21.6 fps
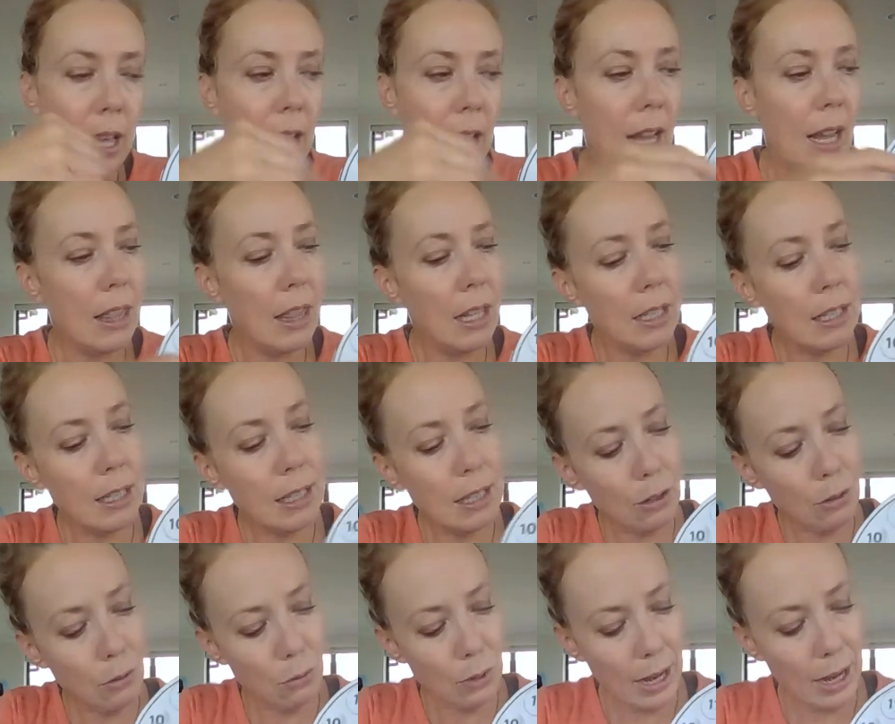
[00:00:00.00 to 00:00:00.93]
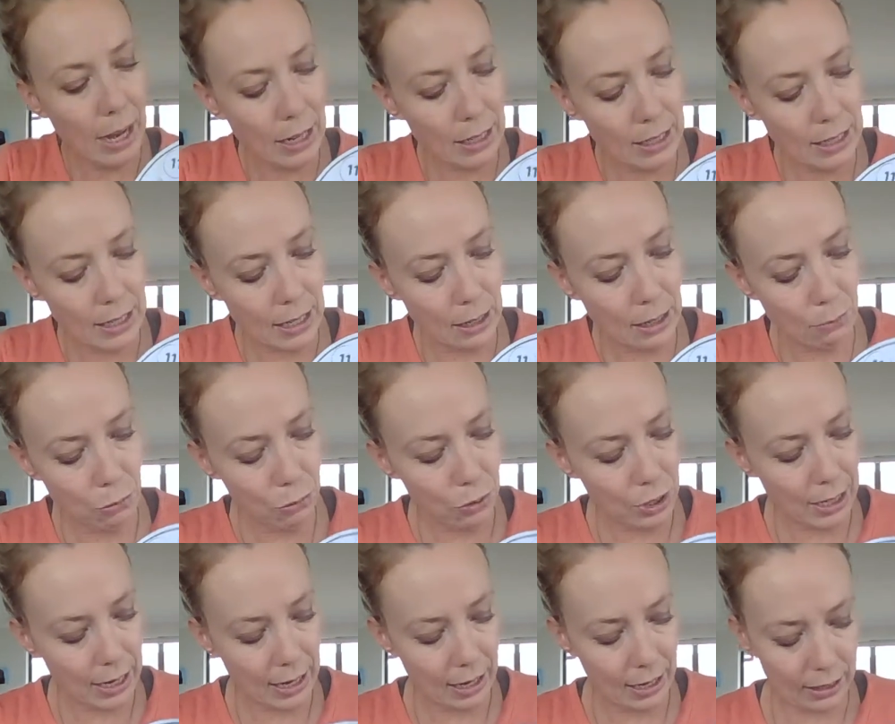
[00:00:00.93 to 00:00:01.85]
And this little hand here will
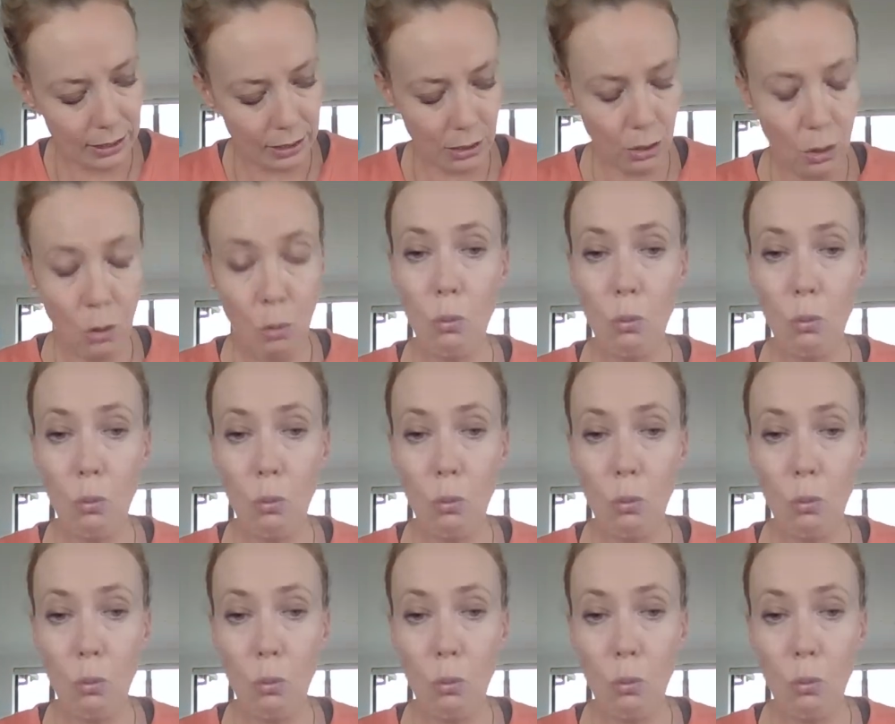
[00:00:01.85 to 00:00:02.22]
tell us